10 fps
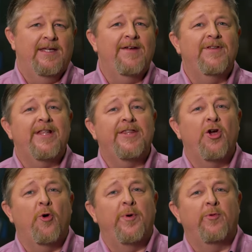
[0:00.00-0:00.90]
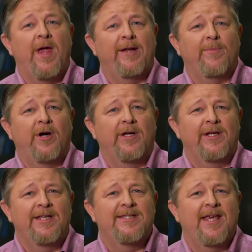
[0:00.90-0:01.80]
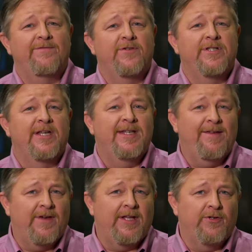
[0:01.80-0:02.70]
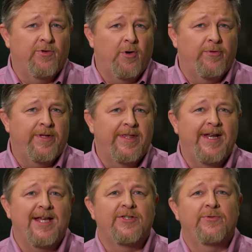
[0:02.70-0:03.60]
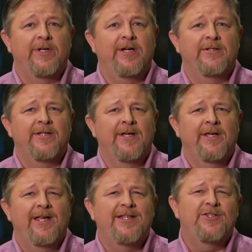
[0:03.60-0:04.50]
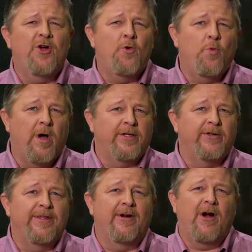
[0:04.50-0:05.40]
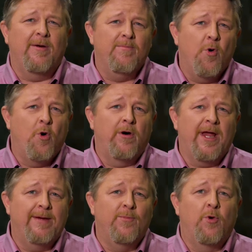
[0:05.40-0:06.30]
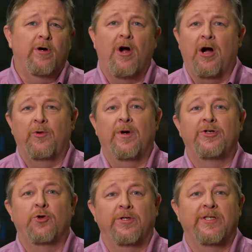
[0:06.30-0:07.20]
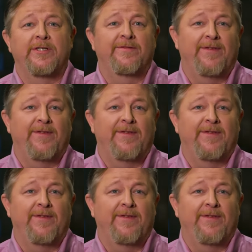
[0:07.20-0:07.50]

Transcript: Given that the Open RAN market is set for significant growth in the next three years, it's no wonder there are more and more hardware choices